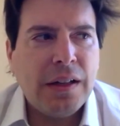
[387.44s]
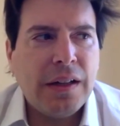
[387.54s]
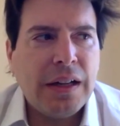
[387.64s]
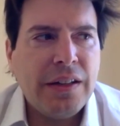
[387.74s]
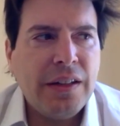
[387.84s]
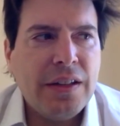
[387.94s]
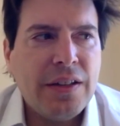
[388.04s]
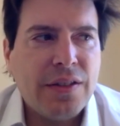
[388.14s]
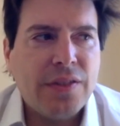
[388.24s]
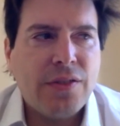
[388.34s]

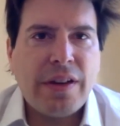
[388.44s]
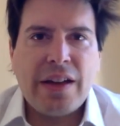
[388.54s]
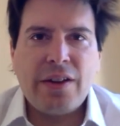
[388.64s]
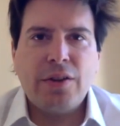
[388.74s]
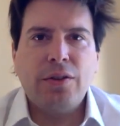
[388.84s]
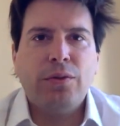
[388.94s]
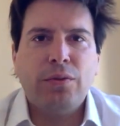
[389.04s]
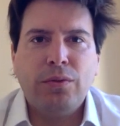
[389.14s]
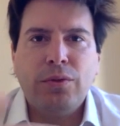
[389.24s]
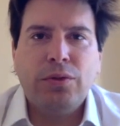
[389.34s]
ideas as to how to
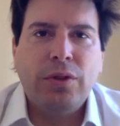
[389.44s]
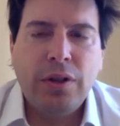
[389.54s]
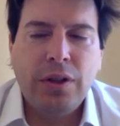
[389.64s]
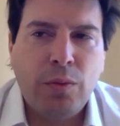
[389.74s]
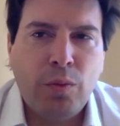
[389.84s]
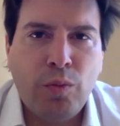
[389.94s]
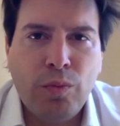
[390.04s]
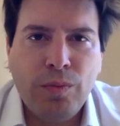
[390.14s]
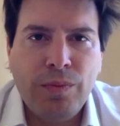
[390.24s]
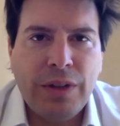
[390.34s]

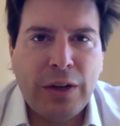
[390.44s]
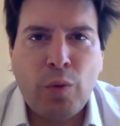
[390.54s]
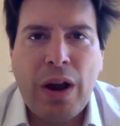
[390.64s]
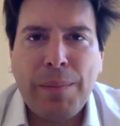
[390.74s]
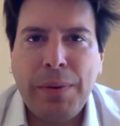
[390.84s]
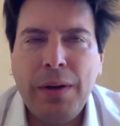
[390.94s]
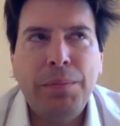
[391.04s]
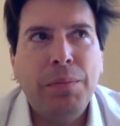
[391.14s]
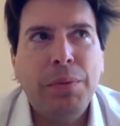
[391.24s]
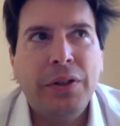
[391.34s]
not wrap
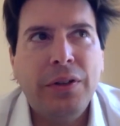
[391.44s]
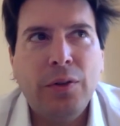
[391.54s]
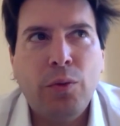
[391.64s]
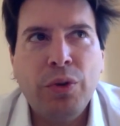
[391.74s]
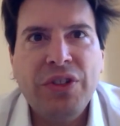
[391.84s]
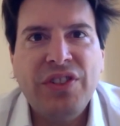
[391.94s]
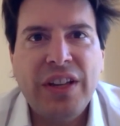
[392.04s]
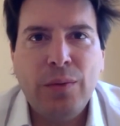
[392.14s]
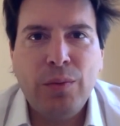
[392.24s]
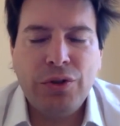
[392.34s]
up, but
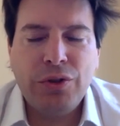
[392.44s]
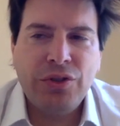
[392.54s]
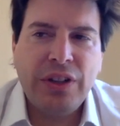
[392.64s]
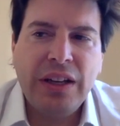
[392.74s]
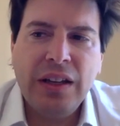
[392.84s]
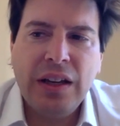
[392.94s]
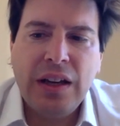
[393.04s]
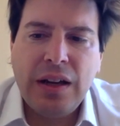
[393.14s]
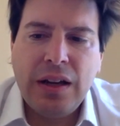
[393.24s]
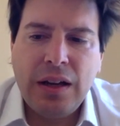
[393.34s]
restate what you're saying.
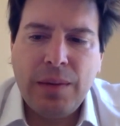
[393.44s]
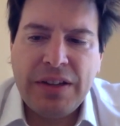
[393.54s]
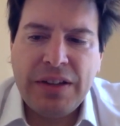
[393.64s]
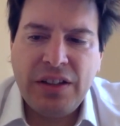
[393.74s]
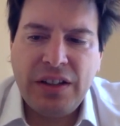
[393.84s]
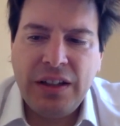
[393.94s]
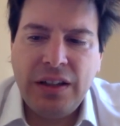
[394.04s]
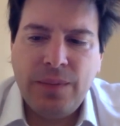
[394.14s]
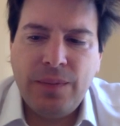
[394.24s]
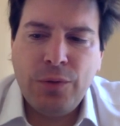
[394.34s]

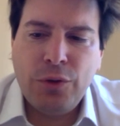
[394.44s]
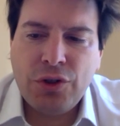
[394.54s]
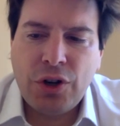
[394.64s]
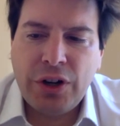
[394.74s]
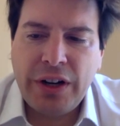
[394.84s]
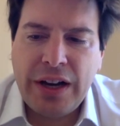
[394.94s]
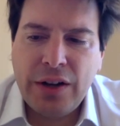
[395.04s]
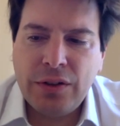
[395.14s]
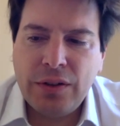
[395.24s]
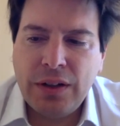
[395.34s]
Basically, you started out